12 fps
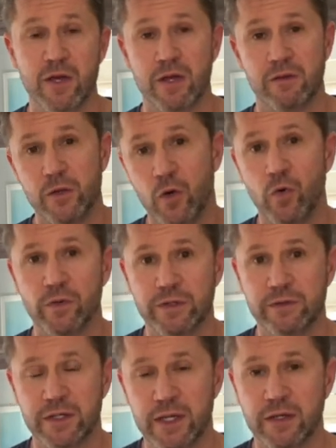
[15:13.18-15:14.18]
the only
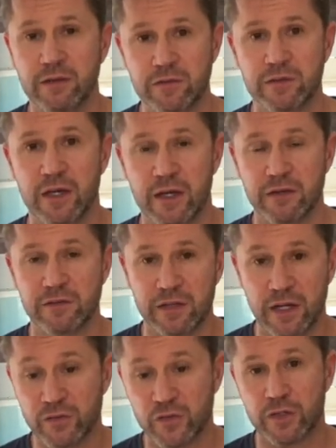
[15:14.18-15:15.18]
thing I can say is that
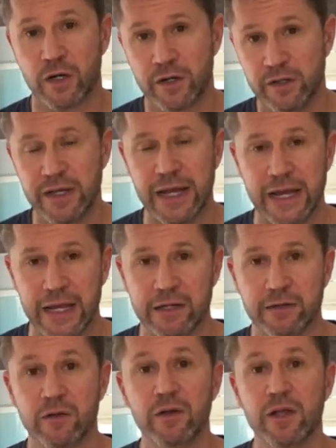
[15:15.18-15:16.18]
I started to
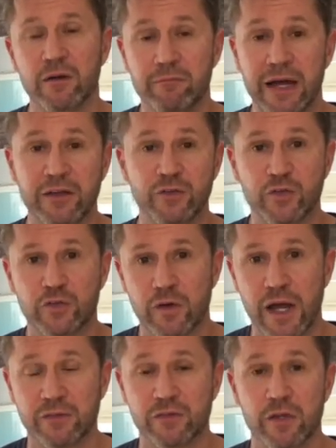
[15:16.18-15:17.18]
handle my
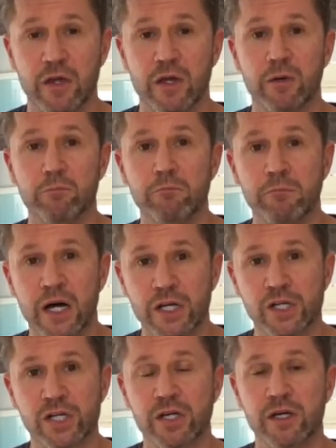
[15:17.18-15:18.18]
stress
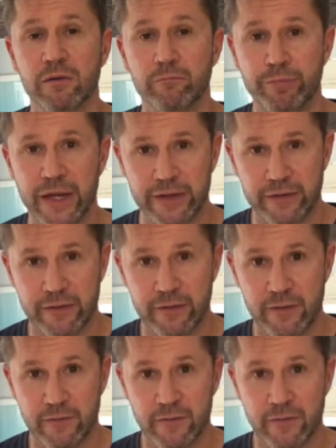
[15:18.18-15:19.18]
much better.
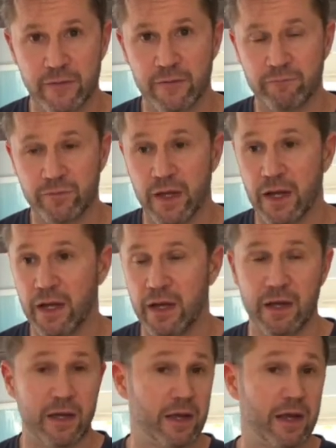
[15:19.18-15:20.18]

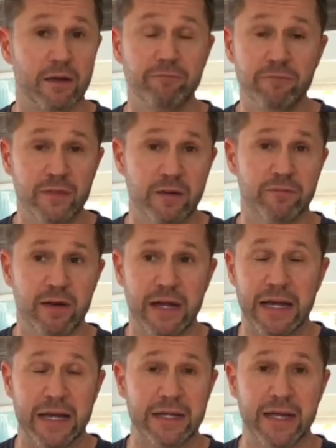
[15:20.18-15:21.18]
I've never
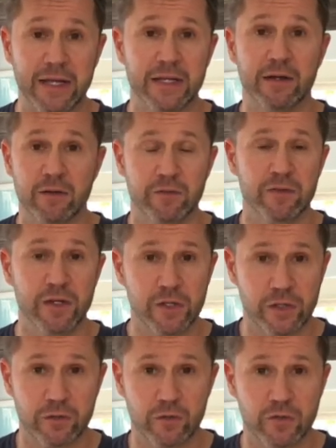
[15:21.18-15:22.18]
had any other
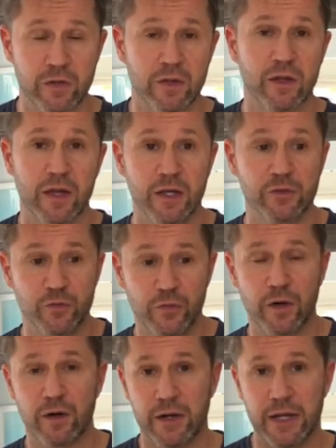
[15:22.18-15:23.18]
issues as
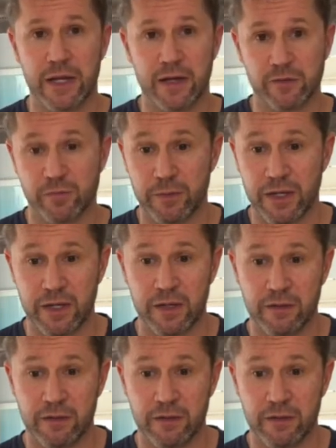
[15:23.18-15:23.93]
far as my